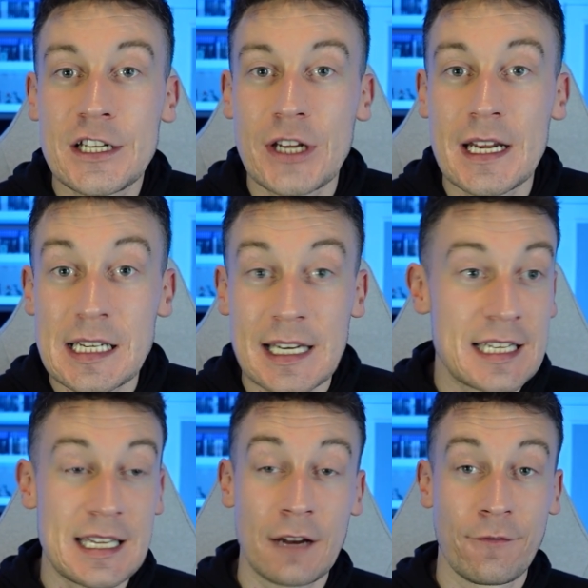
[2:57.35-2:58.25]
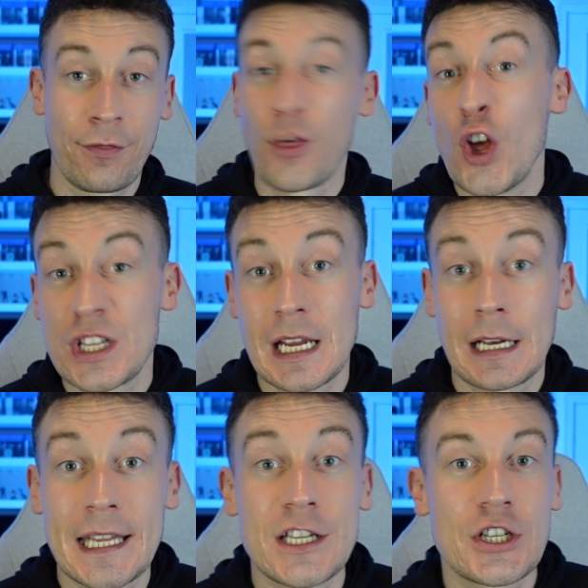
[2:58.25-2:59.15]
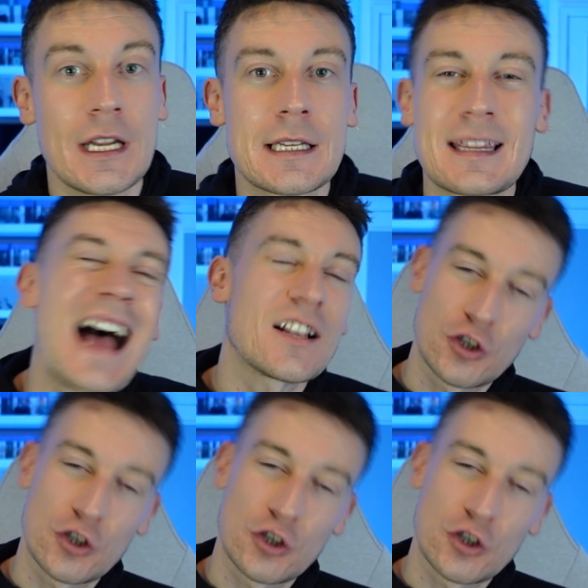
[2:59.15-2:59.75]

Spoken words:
sheets instead of 30 clean sheets. That